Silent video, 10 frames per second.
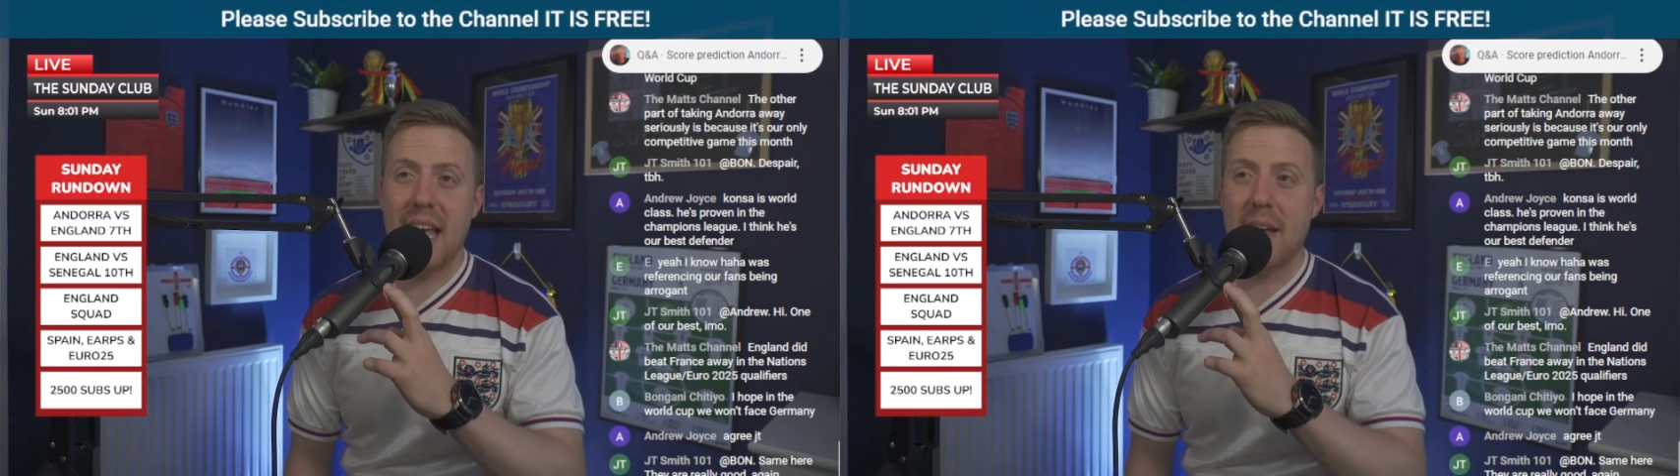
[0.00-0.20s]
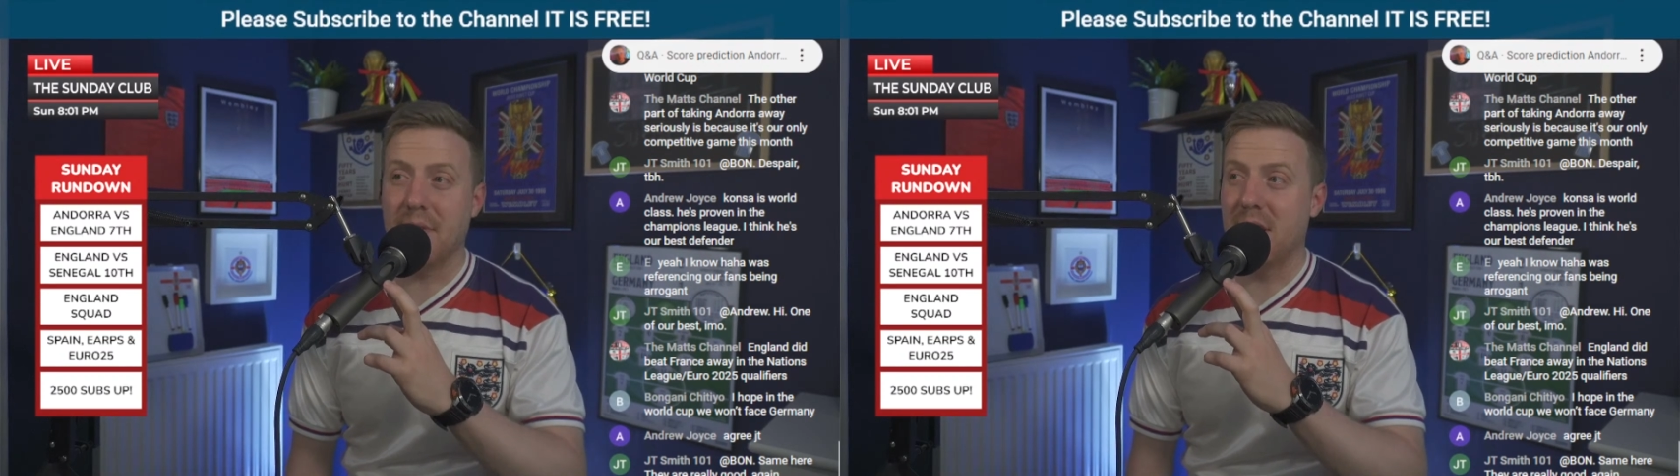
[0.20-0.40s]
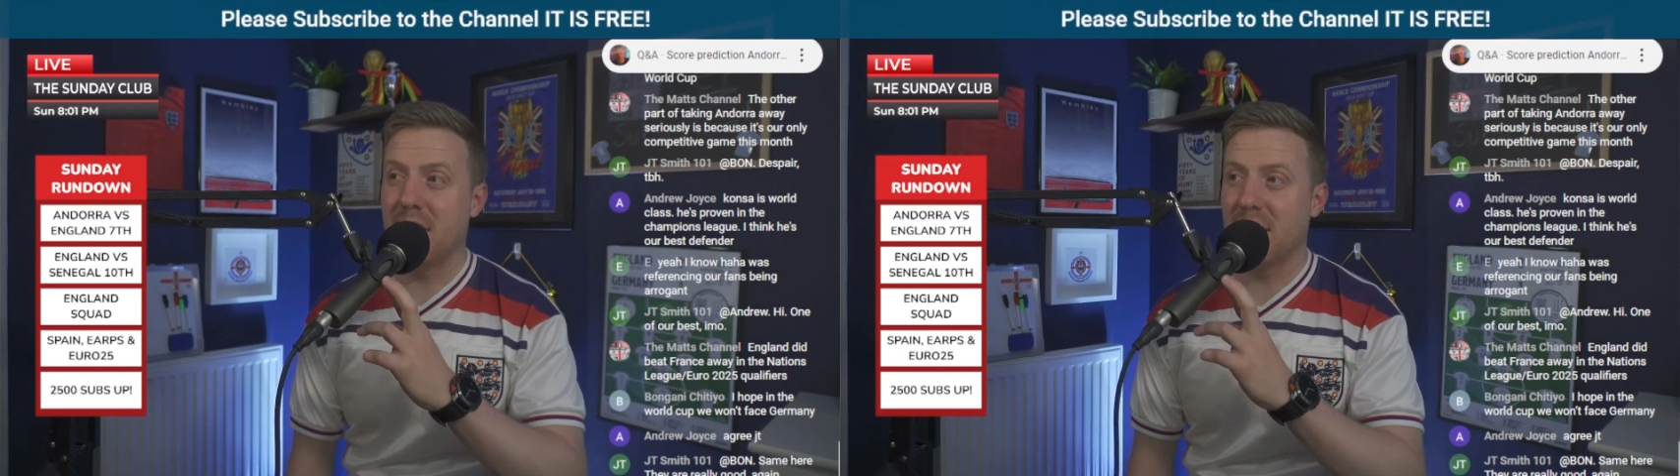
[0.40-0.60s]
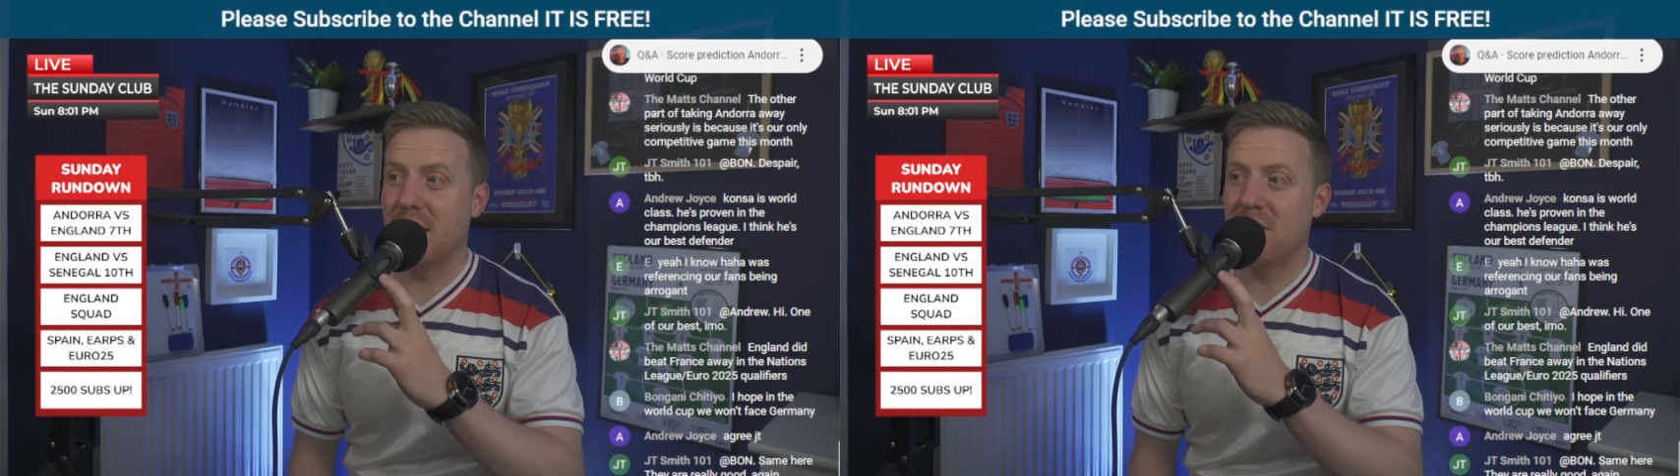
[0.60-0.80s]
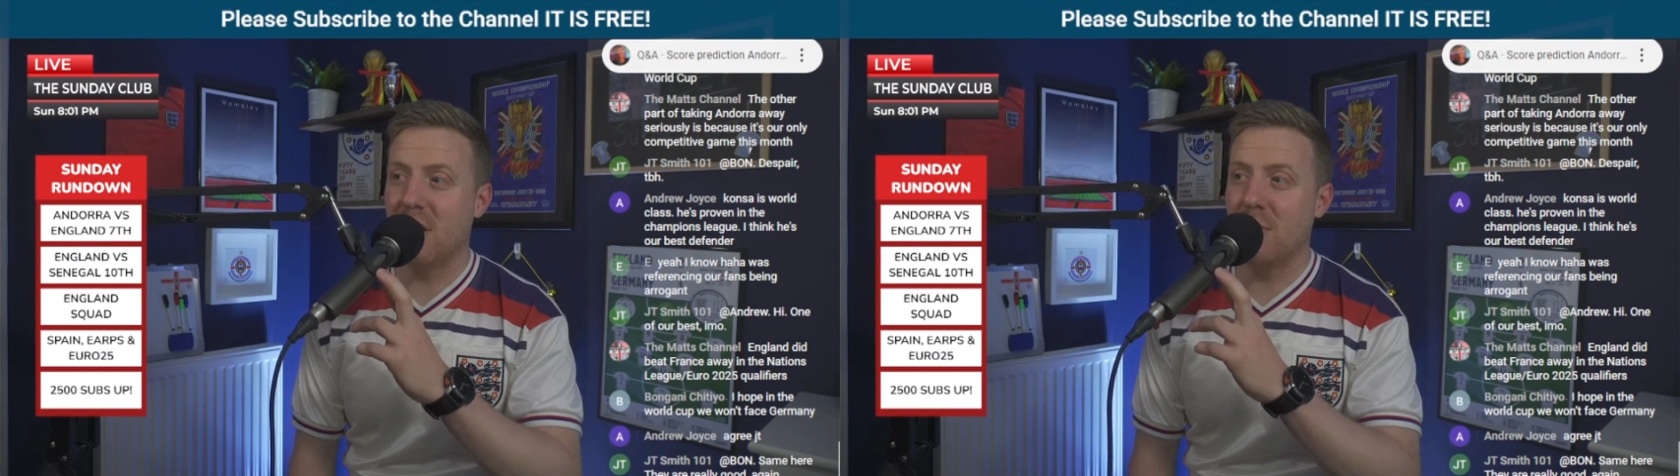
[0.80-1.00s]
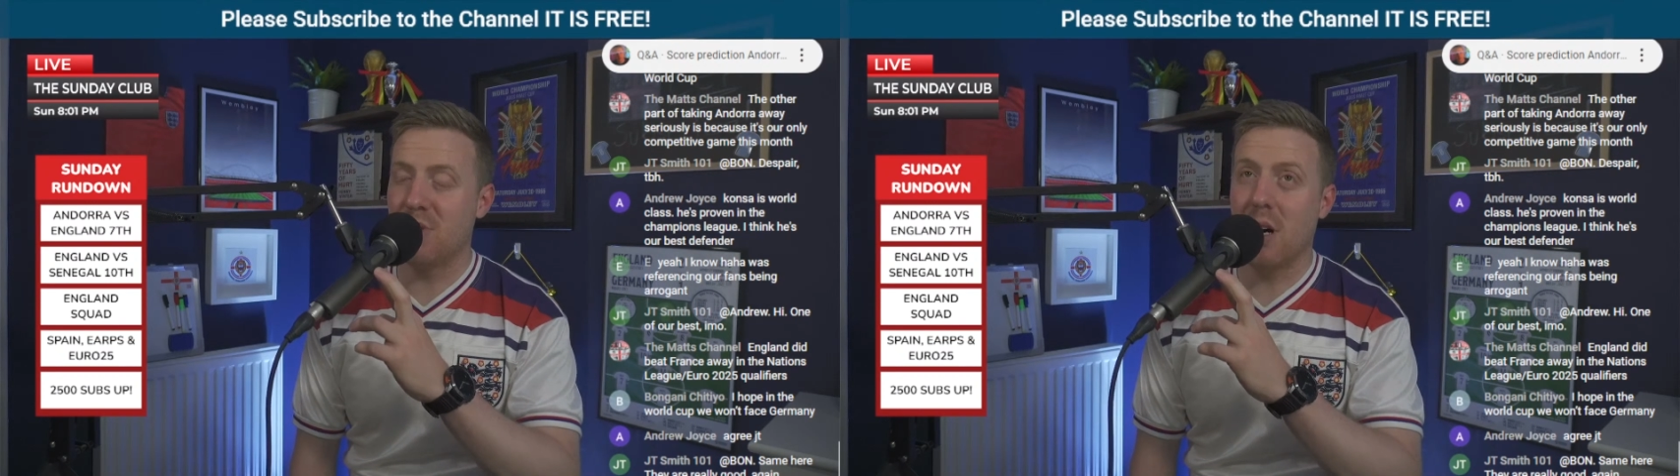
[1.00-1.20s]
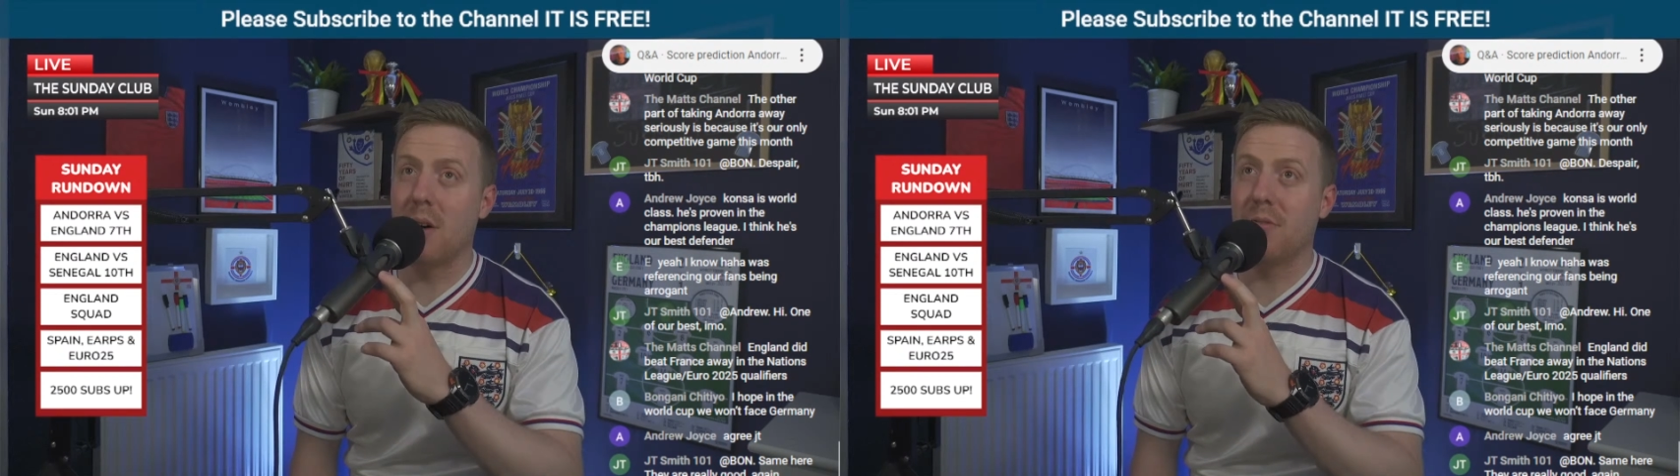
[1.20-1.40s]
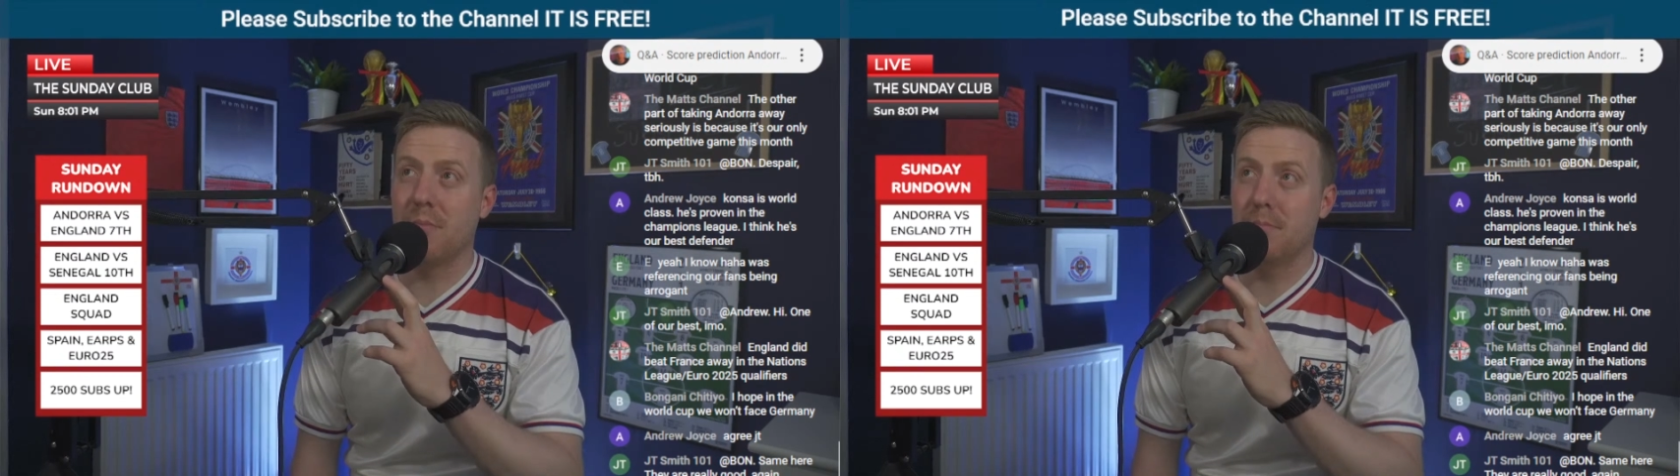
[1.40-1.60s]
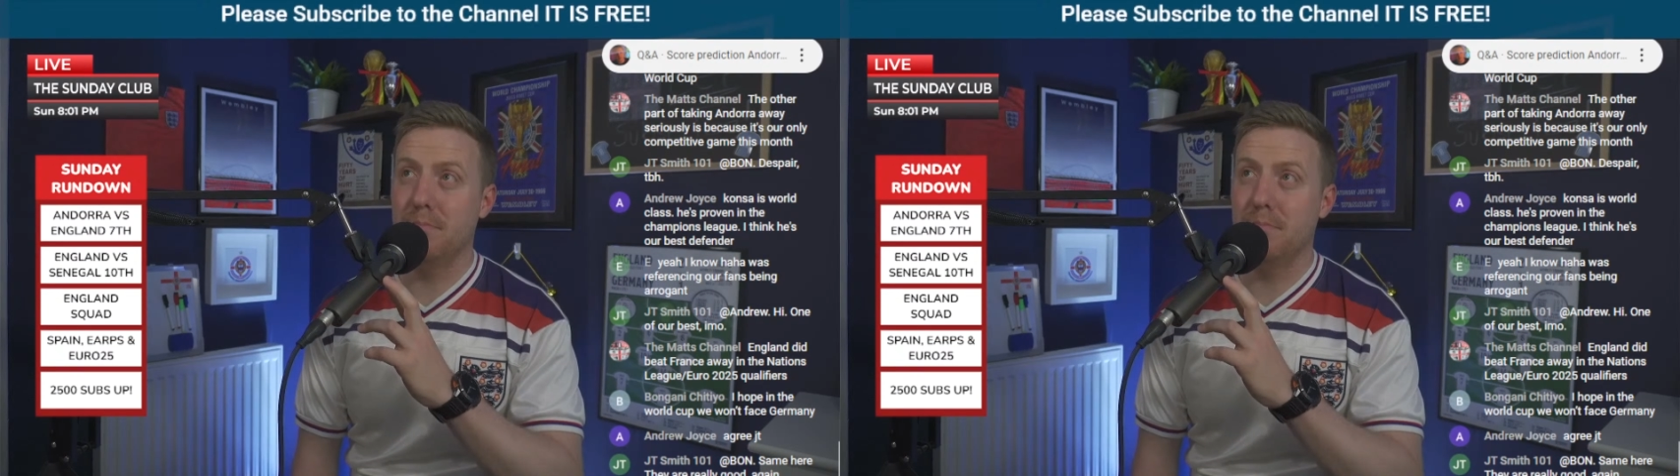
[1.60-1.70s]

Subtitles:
ever in terms of,